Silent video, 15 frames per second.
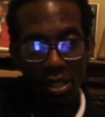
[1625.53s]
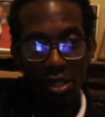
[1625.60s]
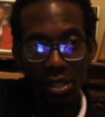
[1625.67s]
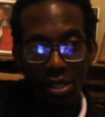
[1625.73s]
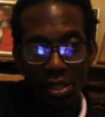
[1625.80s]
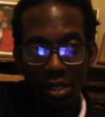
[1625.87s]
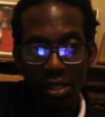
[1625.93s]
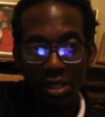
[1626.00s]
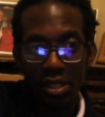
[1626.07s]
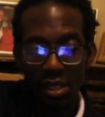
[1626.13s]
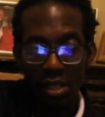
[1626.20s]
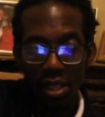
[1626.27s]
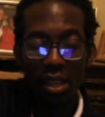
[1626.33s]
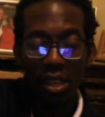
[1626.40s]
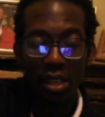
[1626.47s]
So I was about to
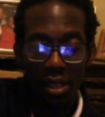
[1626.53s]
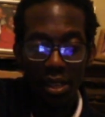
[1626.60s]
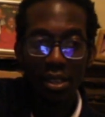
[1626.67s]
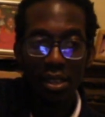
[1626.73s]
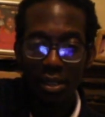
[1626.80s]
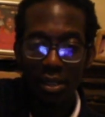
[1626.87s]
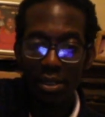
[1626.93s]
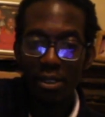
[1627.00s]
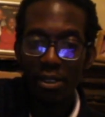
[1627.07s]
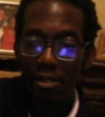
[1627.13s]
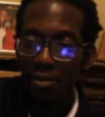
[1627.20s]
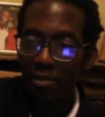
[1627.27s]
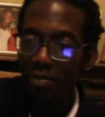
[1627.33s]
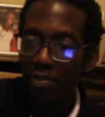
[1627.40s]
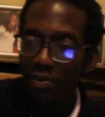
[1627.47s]
say it sounds like a
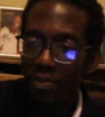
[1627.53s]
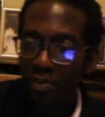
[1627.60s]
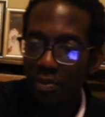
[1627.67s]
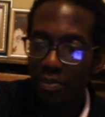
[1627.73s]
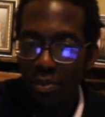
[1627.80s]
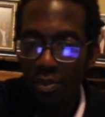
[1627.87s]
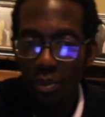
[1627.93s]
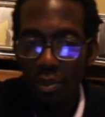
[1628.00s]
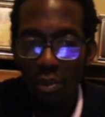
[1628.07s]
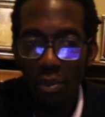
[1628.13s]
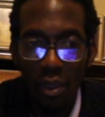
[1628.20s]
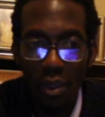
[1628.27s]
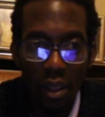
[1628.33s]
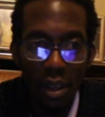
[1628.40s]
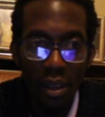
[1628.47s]
class system now, like
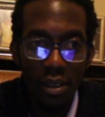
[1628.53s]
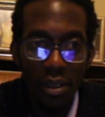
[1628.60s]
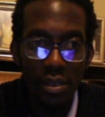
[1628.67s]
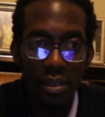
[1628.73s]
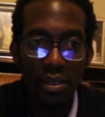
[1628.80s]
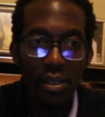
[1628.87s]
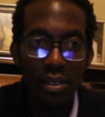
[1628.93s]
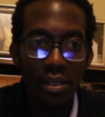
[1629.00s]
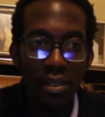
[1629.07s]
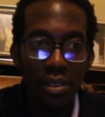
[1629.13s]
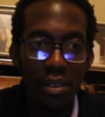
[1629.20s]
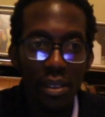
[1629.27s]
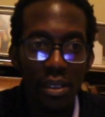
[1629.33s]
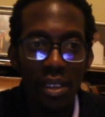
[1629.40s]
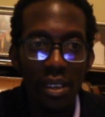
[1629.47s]
I say.
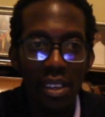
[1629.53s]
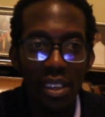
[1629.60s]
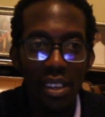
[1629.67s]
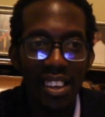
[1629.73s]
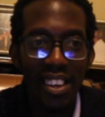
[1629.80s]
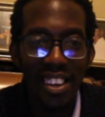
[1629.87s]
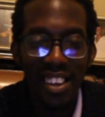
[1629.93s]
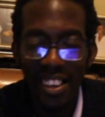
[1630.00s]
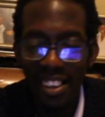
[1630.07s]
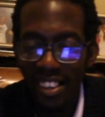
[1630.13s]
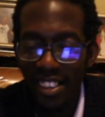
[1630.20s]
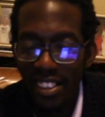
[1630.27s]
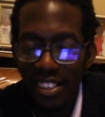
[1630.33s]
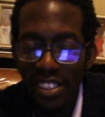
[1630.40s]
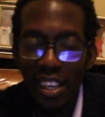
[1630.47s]
But okay, let's go.